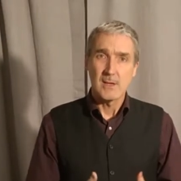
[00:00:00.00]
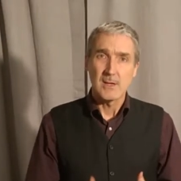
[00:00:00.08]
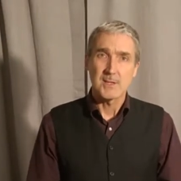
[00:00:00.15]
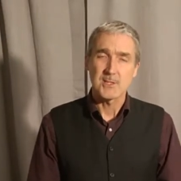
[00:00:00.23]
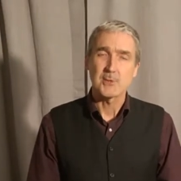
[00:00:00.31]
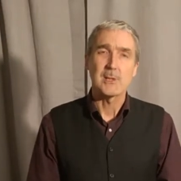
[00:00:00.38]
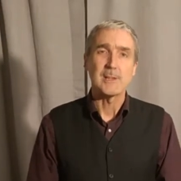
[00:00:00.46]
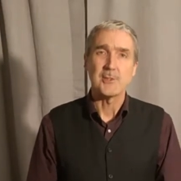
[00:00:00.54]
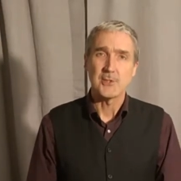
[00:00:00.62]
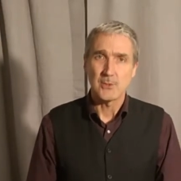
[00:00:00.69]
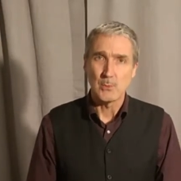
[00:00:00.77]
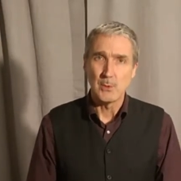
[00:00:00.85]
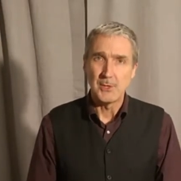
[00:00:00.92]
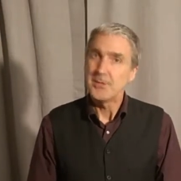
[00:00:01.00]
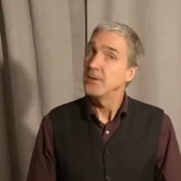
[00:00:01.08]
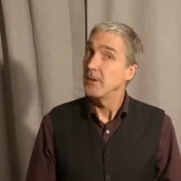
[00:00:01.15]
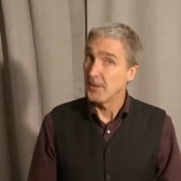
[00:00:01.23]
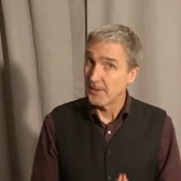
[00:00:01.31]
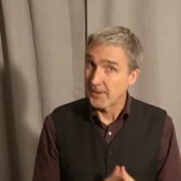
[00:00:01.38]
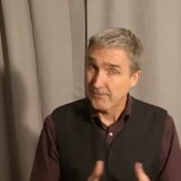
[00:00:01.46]
a stranger would,
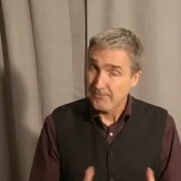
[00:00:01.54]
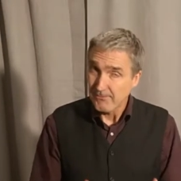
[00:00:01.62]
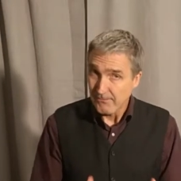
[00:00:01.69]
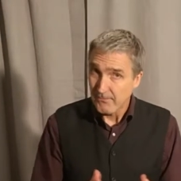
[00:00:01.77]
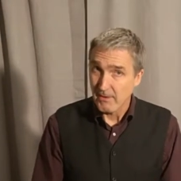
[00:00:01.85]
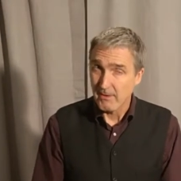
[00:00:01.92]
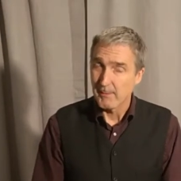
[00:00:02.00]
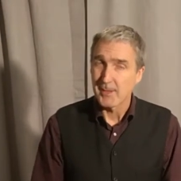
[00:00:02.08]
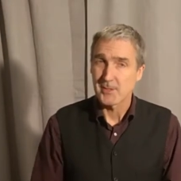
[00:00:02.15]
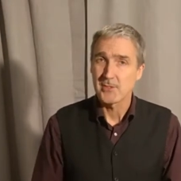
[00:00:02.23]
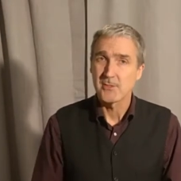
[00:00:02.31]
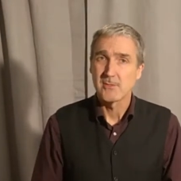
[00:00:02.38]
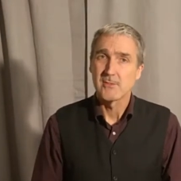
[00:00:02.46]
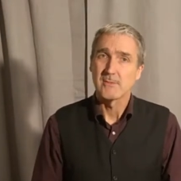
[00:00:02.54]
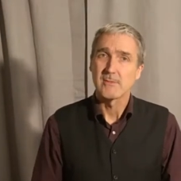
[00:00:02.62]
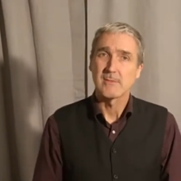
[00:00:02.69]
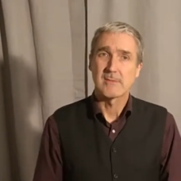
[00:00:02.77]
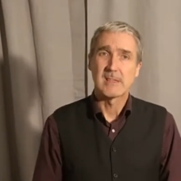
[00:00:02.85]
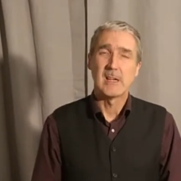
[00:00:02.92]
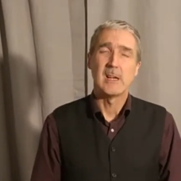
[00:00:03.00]
and I very much,
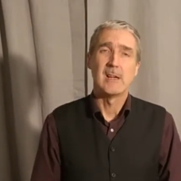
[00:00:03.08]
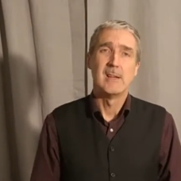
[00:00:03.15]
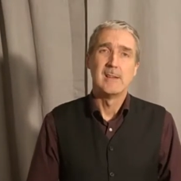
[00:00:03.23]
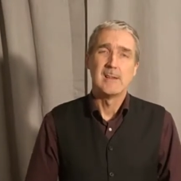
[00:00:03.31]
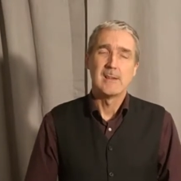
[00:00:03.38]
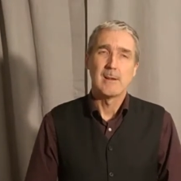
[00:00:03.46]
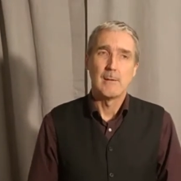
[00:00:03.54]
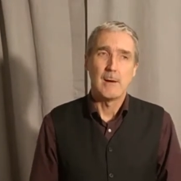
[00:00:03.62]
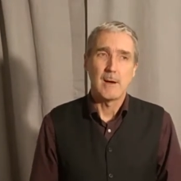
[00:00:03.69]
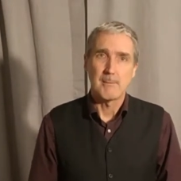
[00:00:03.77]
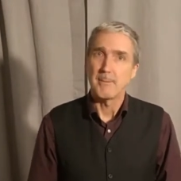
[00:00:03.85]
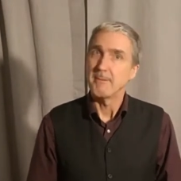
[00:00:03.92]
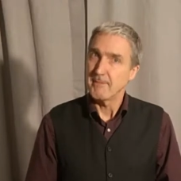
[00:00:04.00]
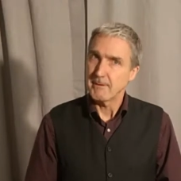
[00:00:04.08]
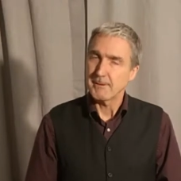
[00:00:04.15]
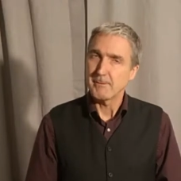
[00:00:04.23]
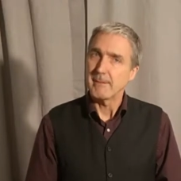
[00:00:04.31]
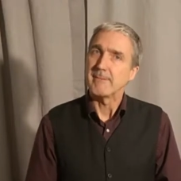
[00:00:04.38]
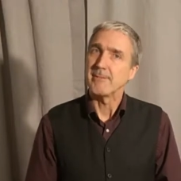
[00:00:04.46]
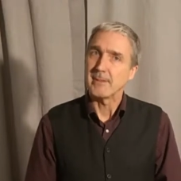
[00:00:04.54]
I'd be very
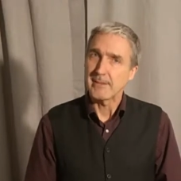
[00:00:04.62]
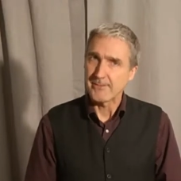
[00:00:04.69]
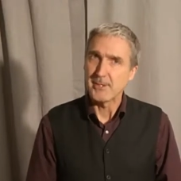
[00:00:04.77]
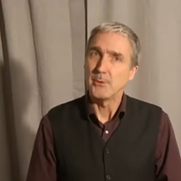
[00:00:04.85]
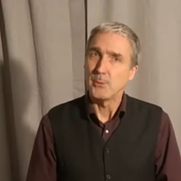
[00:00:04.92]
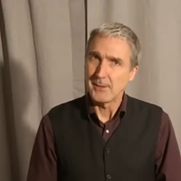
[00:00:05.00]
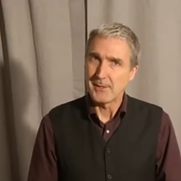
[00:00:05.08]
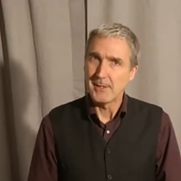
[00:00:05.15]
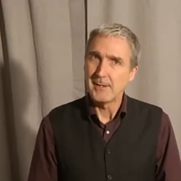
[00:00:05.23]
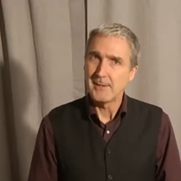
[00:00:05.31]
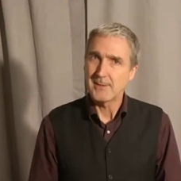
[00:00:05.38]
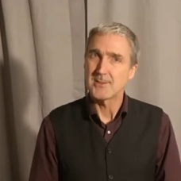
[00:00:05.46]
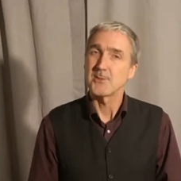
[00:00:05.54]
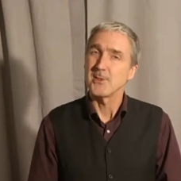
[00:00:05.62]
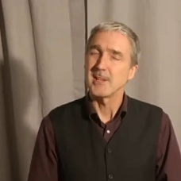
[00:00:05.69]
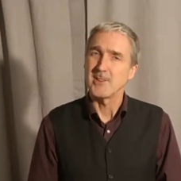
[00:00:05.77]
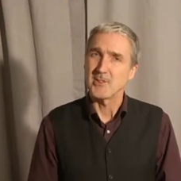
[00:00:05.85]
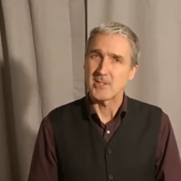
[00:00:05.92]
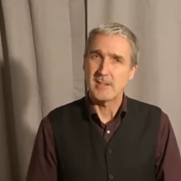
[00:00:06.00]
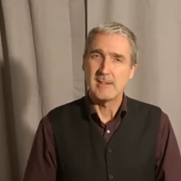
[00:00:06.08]
grateful if you were the
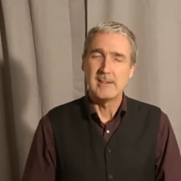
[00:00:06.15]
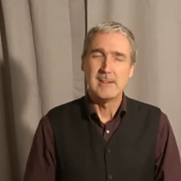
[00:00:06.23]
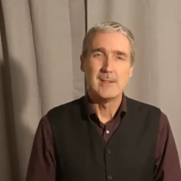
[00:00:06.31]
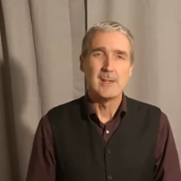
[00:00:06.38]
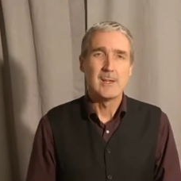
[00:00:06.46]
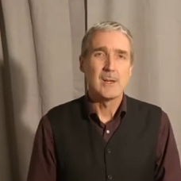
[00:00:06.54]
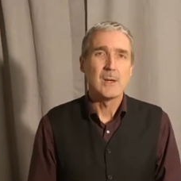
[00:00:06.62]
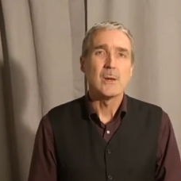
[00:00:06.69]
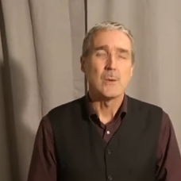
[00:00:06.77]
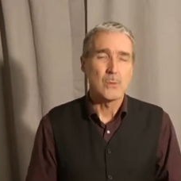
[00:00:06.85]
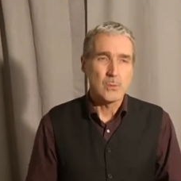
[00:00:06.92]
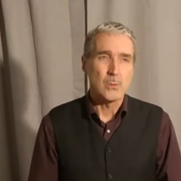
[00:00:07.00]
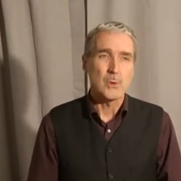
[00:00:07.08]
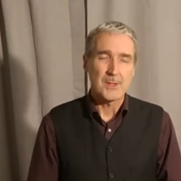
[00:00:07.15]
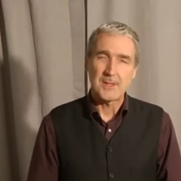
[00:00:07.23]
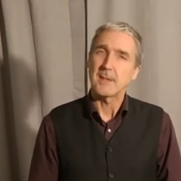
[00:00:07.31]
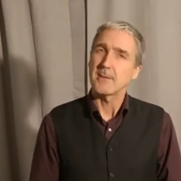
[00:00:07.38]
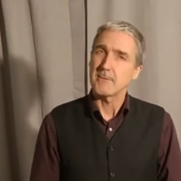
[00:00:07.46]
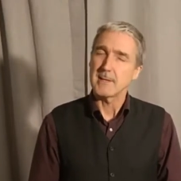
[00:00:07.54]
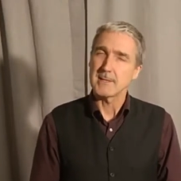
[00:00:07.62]
stranger. What are the
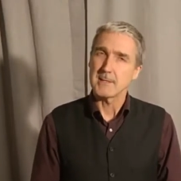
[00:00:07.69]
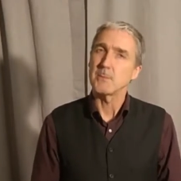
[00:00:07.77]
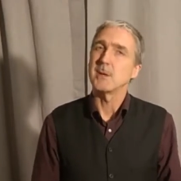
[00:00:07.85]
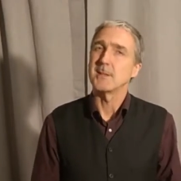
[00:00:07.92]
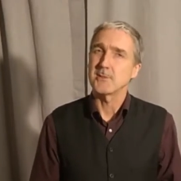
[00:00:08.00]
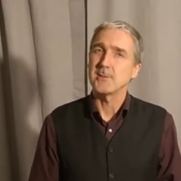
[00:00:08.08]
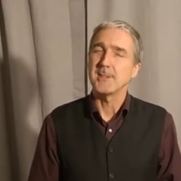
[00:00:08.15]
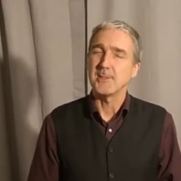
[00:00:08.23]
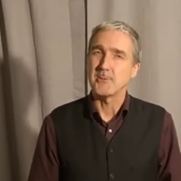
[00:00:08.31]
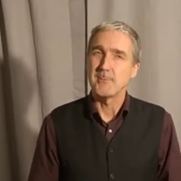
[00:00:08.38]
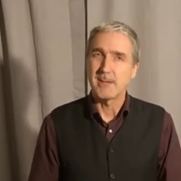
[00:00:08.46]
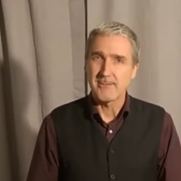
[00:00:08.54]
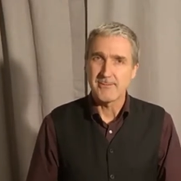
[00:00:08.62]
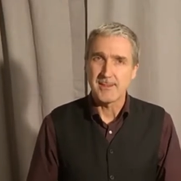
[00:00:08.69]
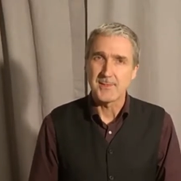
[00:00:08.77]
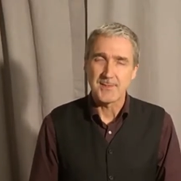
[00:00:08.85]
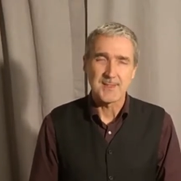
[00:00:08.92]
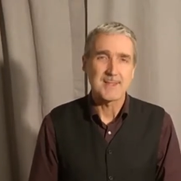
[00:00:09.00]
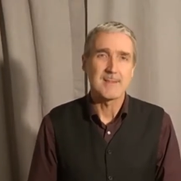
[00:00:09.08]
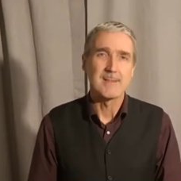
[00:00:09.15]
other reasons why a stranger might
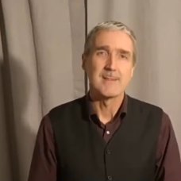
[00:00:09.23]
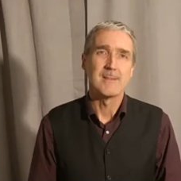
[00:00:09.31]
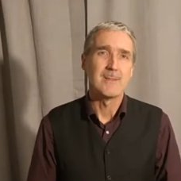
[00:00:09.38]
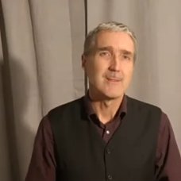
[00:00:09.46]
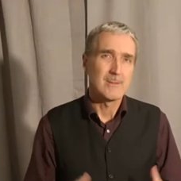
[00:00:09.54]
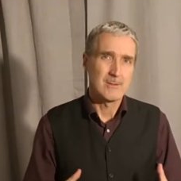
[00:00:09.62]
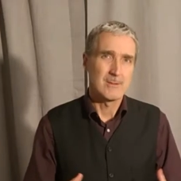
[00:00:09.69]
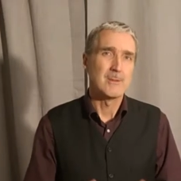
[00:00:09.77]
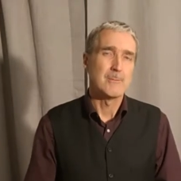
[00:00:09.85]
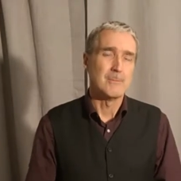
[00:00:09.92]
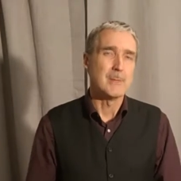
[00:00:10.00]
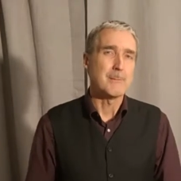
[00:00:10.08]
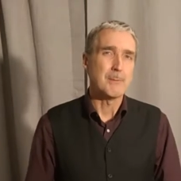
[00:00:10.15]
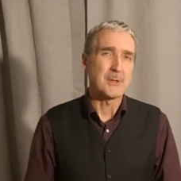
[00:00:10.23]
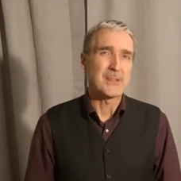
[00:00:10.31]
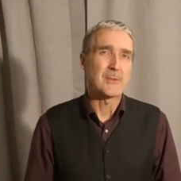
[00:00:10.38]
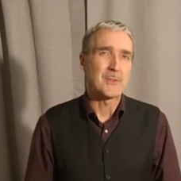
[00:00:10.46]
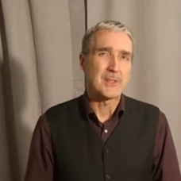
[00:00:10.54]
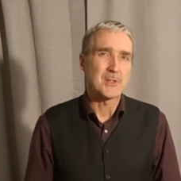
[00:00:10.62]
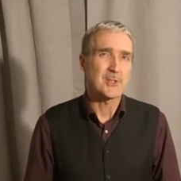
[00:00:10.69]
fund me putting
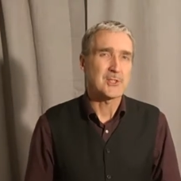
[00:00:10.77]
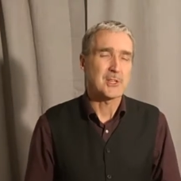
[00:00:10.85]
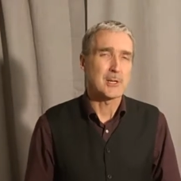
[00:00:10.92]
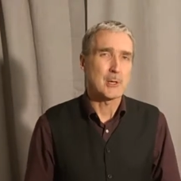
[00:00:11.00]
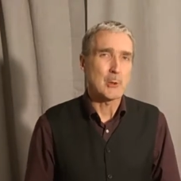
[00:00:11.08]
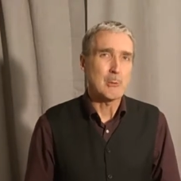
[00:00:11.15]
on this show?